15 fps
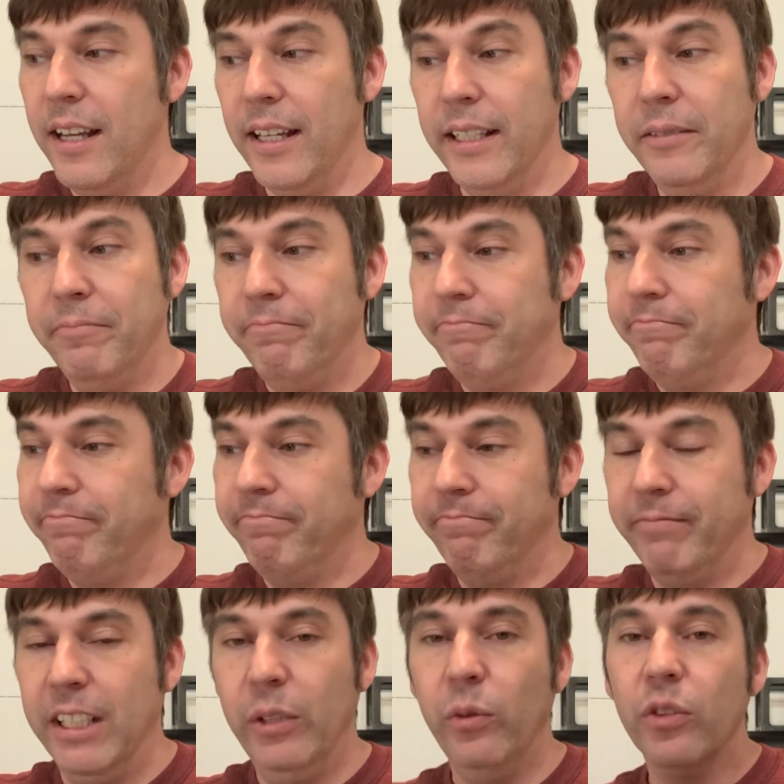And
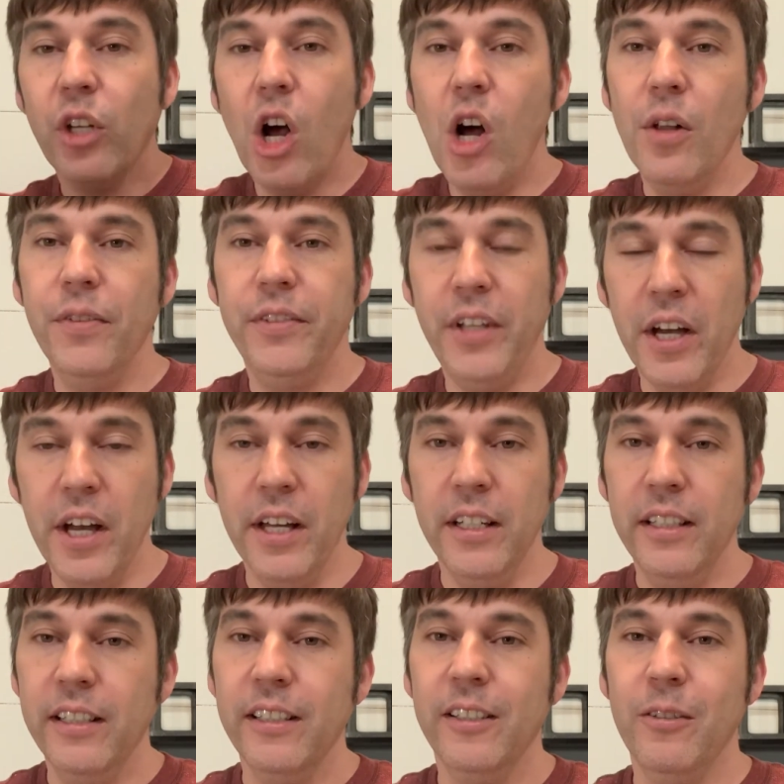this was all
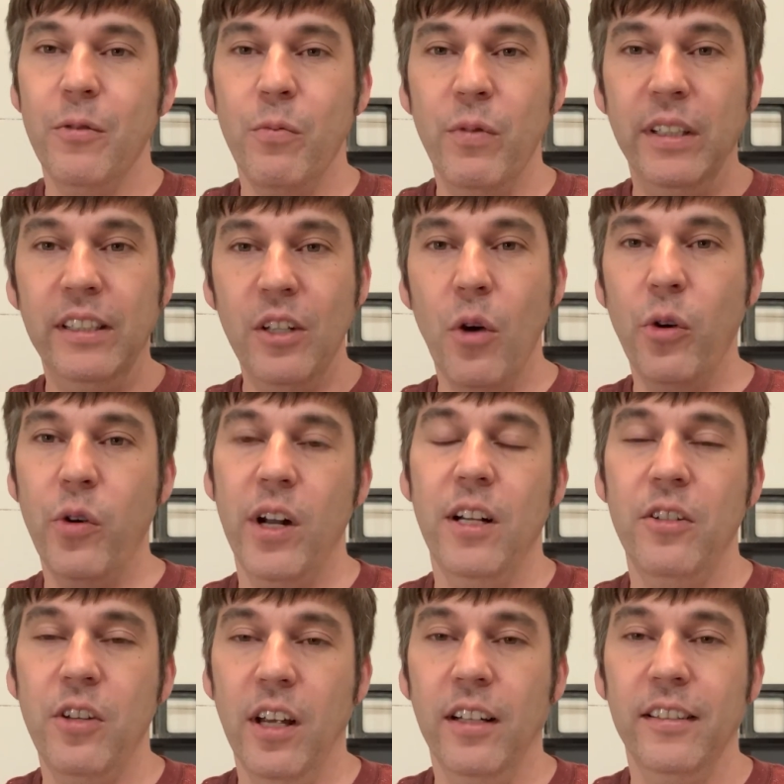done with no
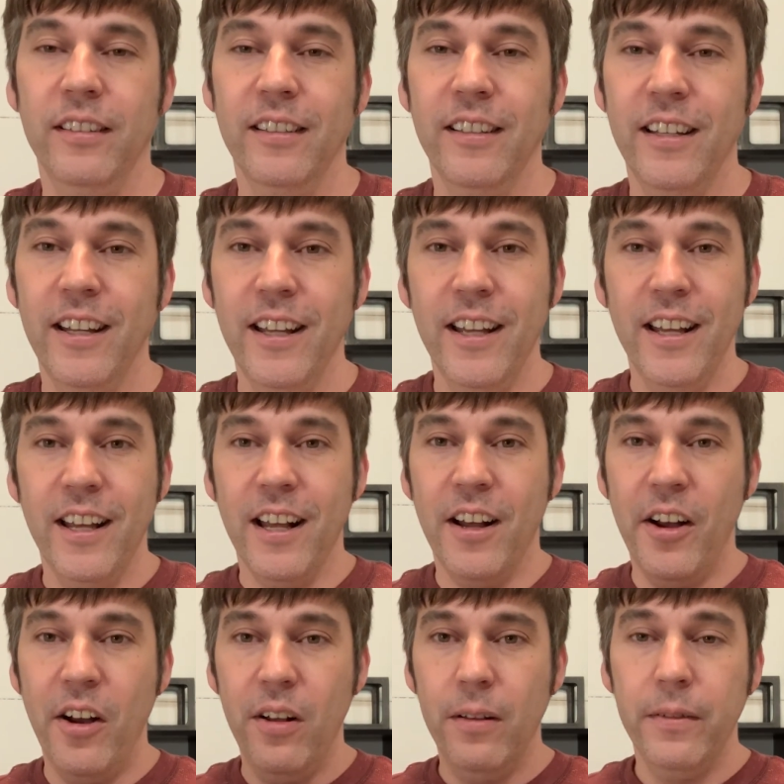credit checks.
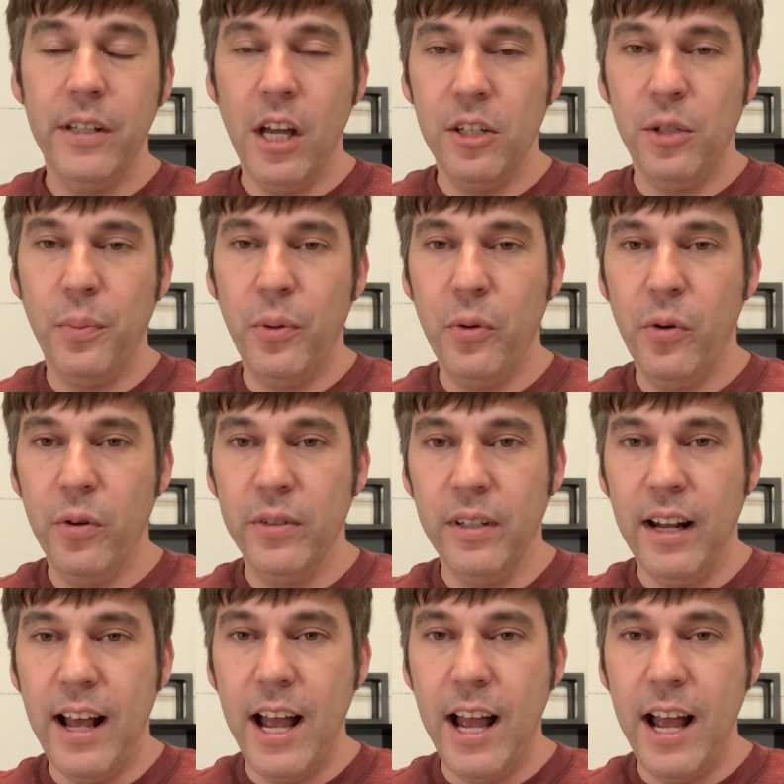All of the entrepreneurs that I